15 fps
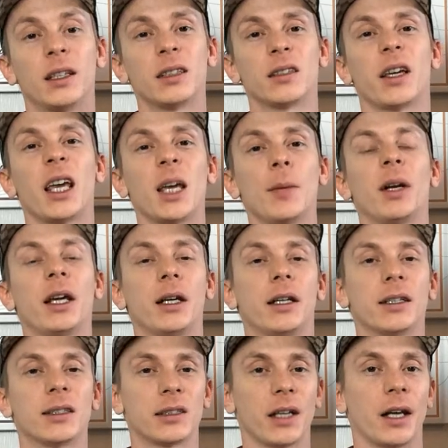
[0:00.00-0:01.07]
Disabling
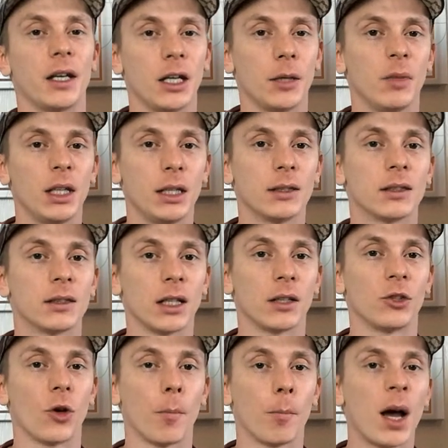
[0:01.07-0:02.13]
this setting means
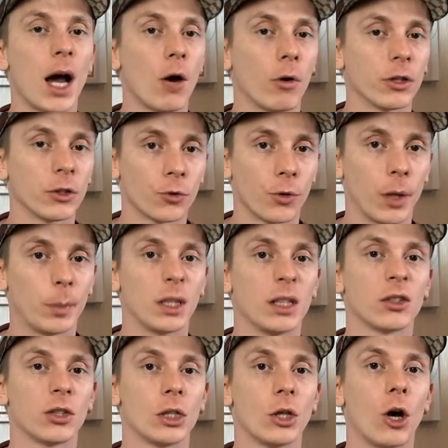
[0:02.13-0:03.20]
that your Power Script
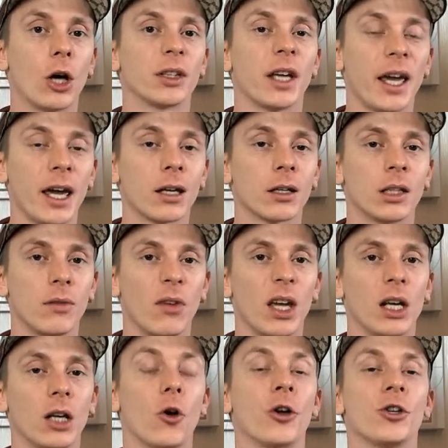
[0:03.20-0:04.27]
is not
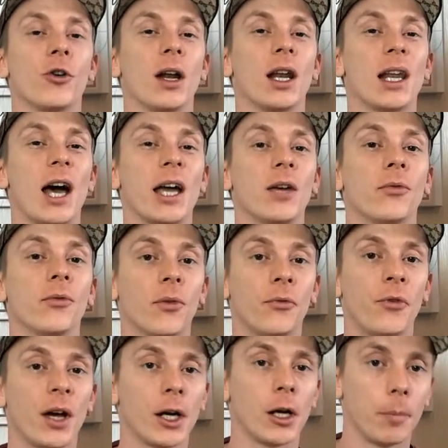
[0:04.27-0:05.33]
activated on your live
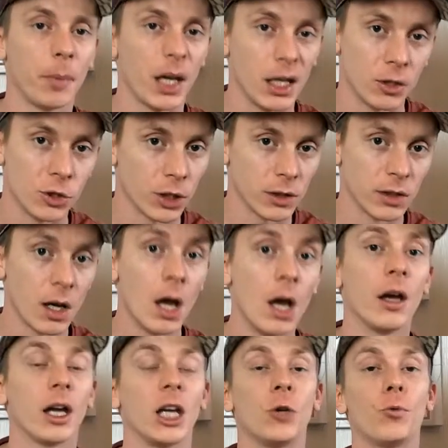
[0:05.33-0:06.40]
funnel pages.
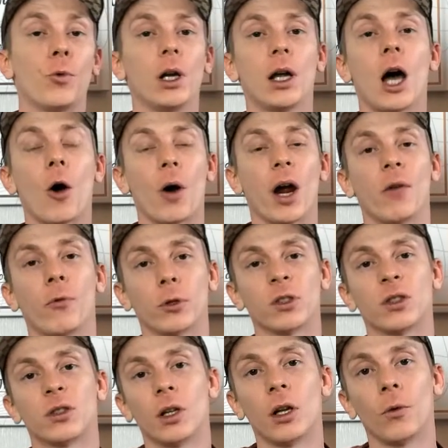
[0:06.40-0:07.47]
It will, however,
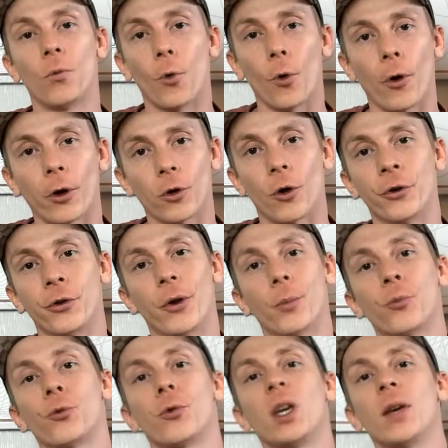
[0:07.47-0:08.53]
still work on your
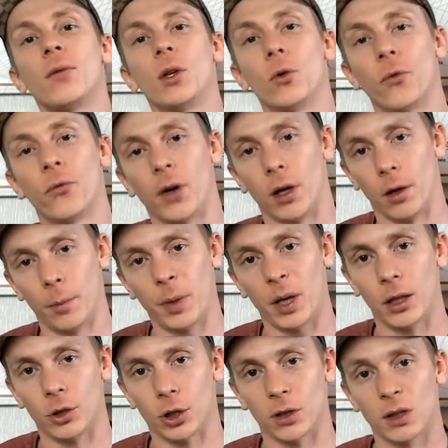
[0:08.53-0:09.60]
preview funnel
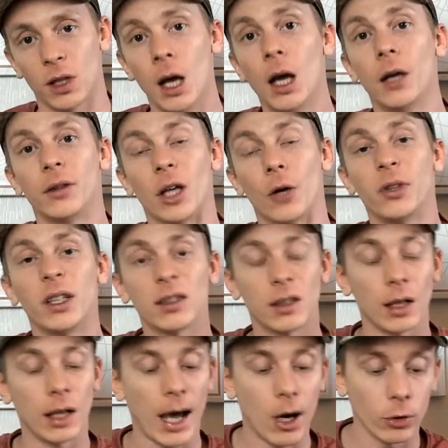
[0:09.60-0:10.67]
pages. Now this
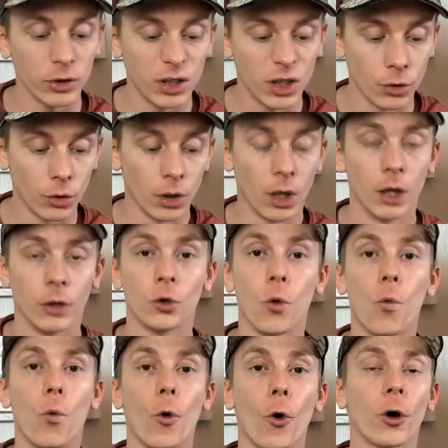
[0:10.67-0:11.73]
allows you to
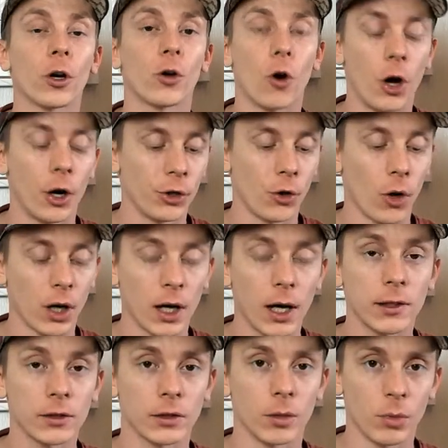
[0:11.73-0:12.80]
work on your
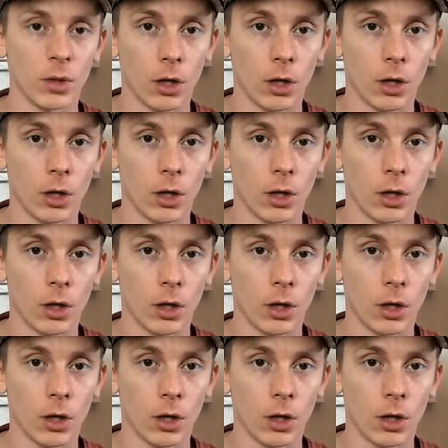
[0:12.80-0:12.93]
custom